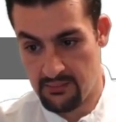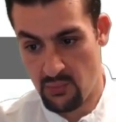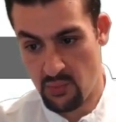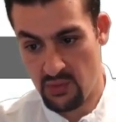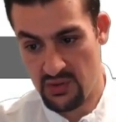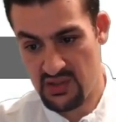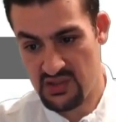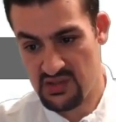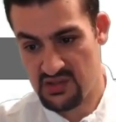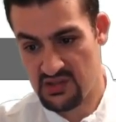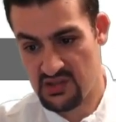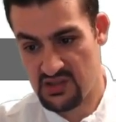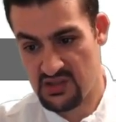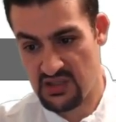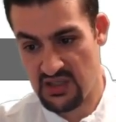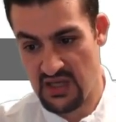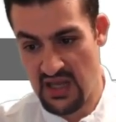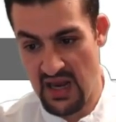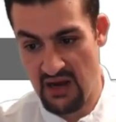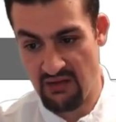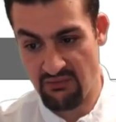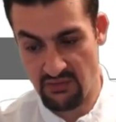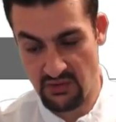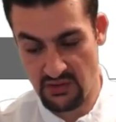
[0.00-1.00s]
Well, this is just an
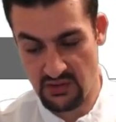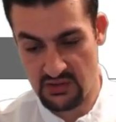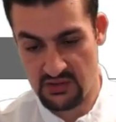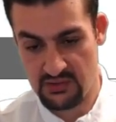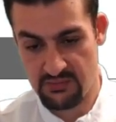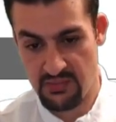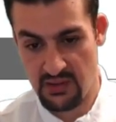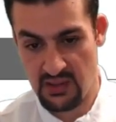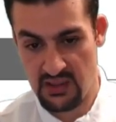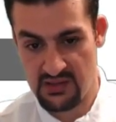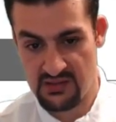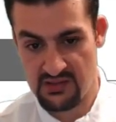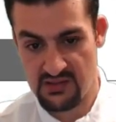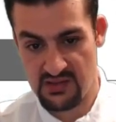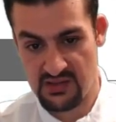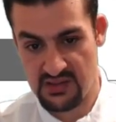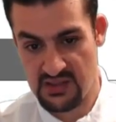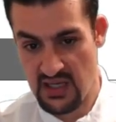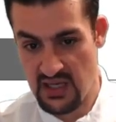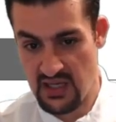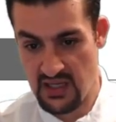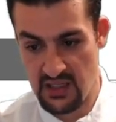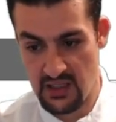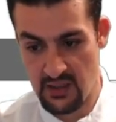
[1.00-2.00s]
average, but let's just
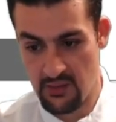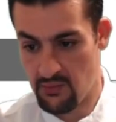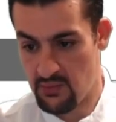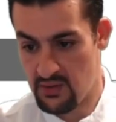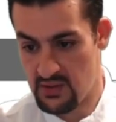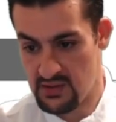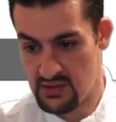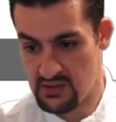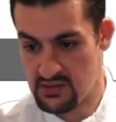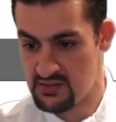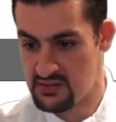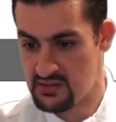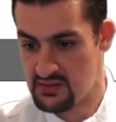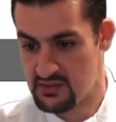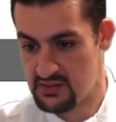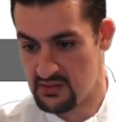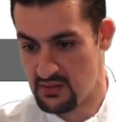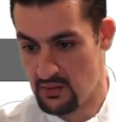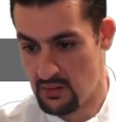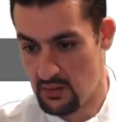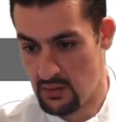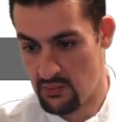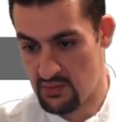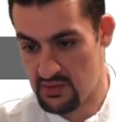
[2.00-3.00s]
say it was
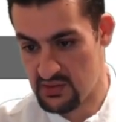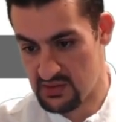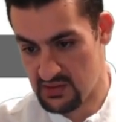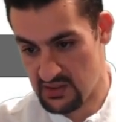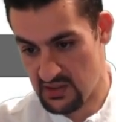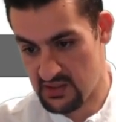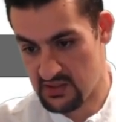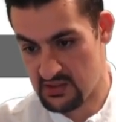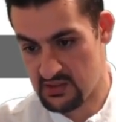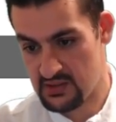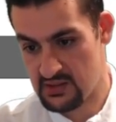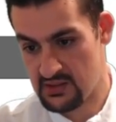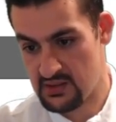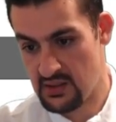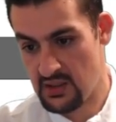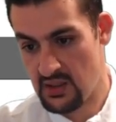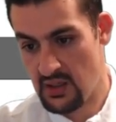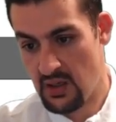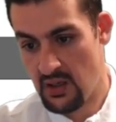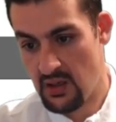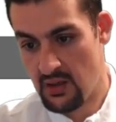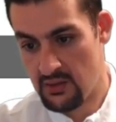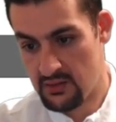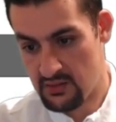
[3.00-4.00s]
this.
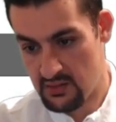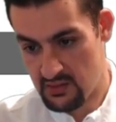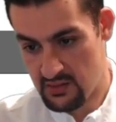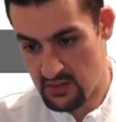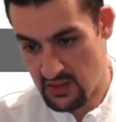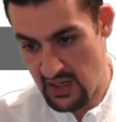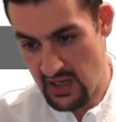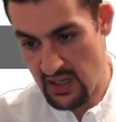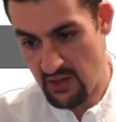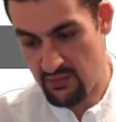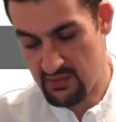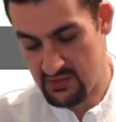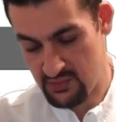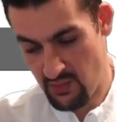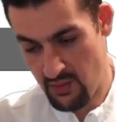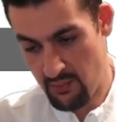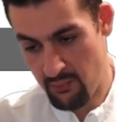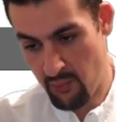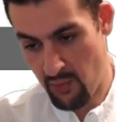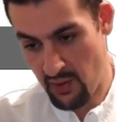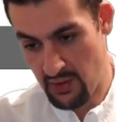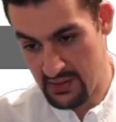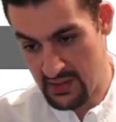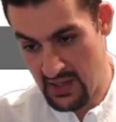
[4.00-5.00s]
Today it was
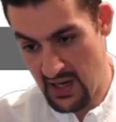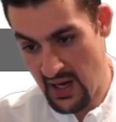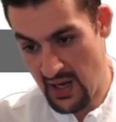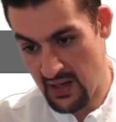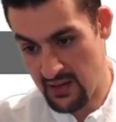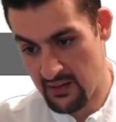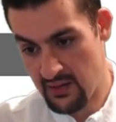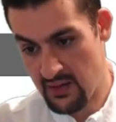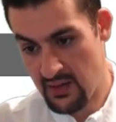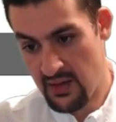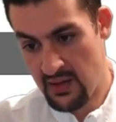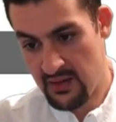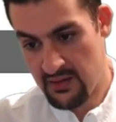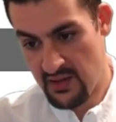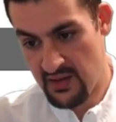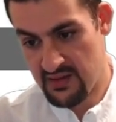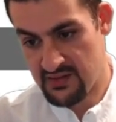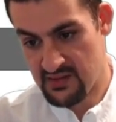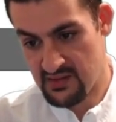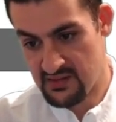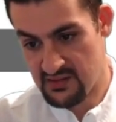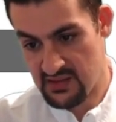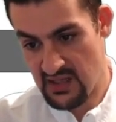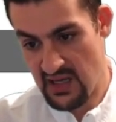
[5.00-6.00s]
1.9. Then
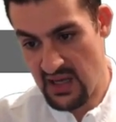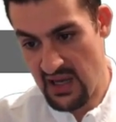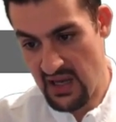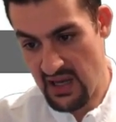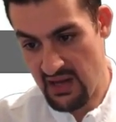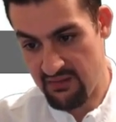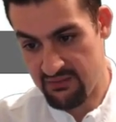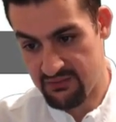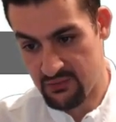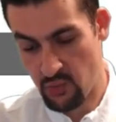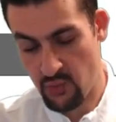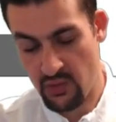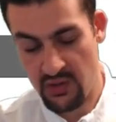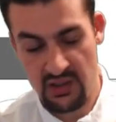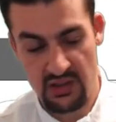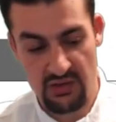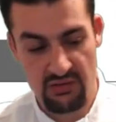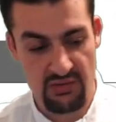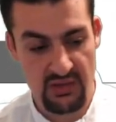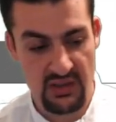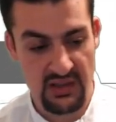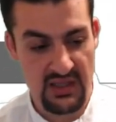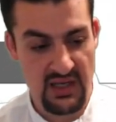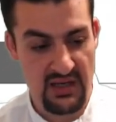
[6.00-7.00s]
since I have
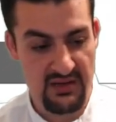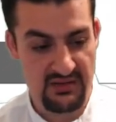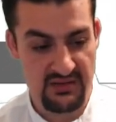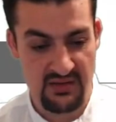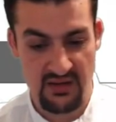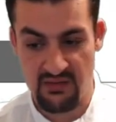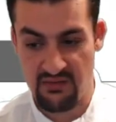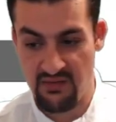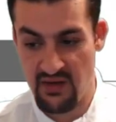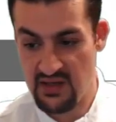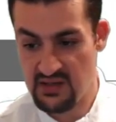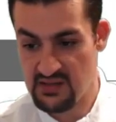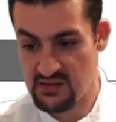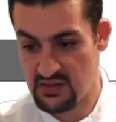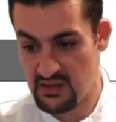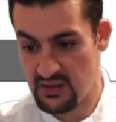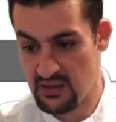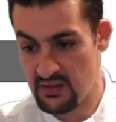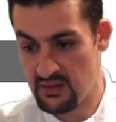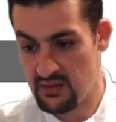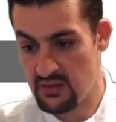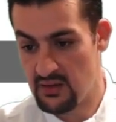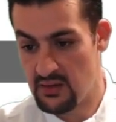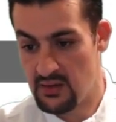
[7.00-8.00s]
23,000
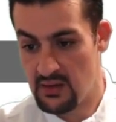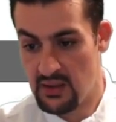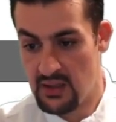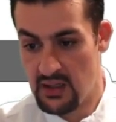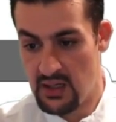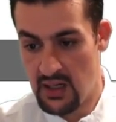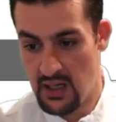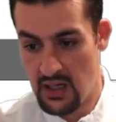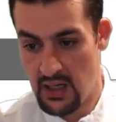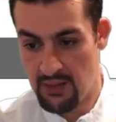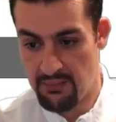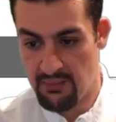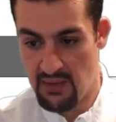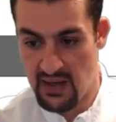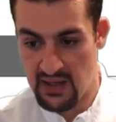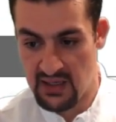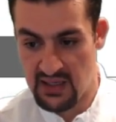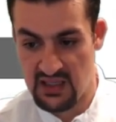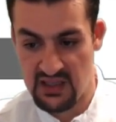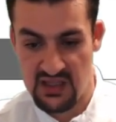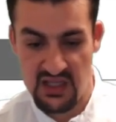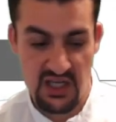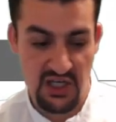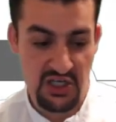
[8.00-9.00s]
invested, I
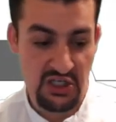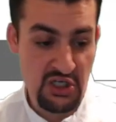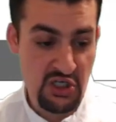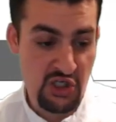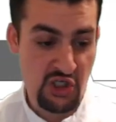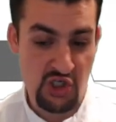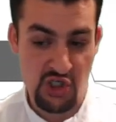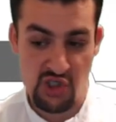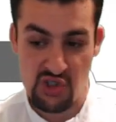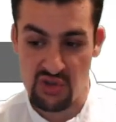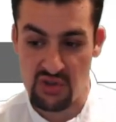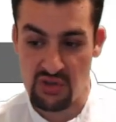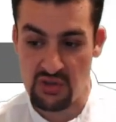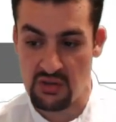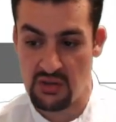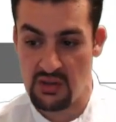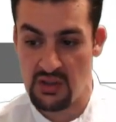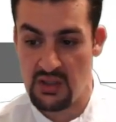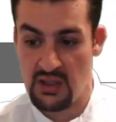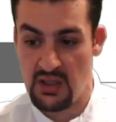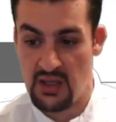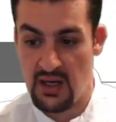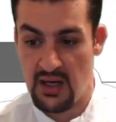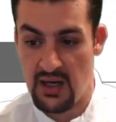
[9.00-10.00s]
get the
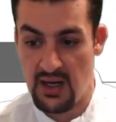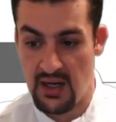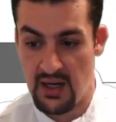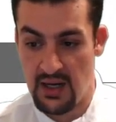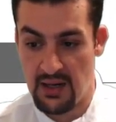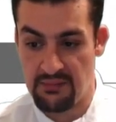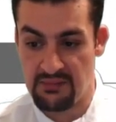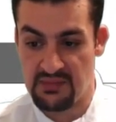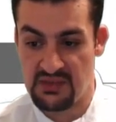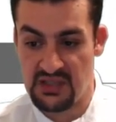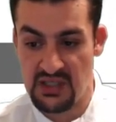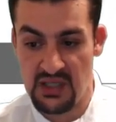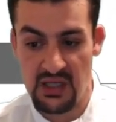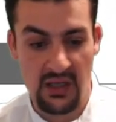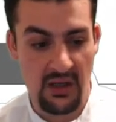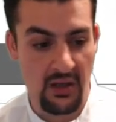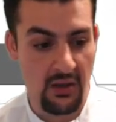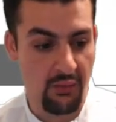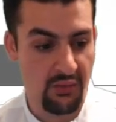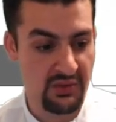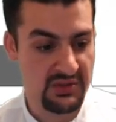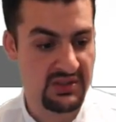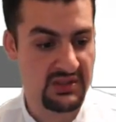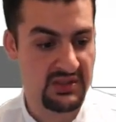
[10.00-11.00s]
additional
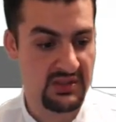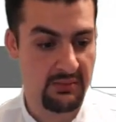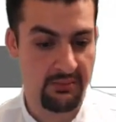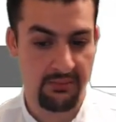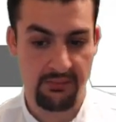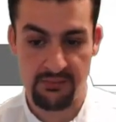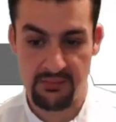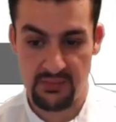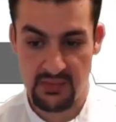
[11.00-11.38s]
tier, which is